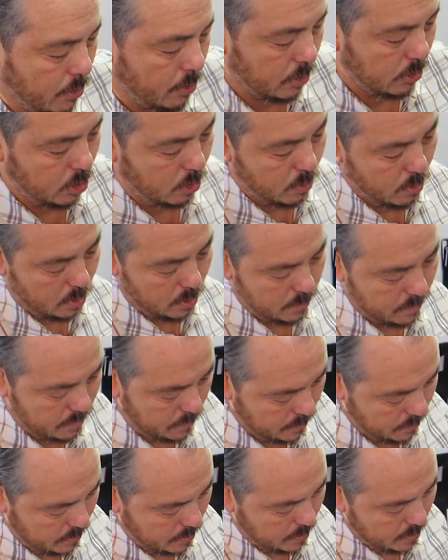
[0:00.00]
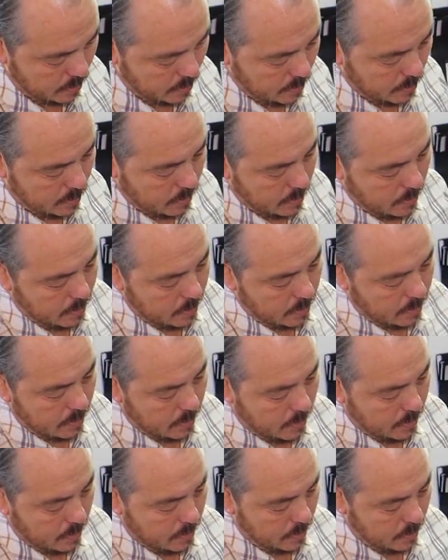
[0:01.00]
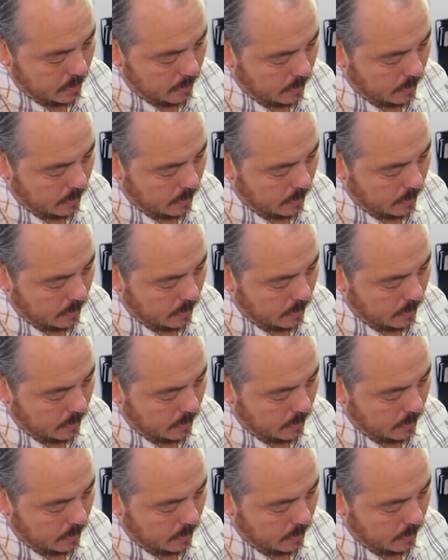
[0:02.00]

hurt a little more. That one really hurt.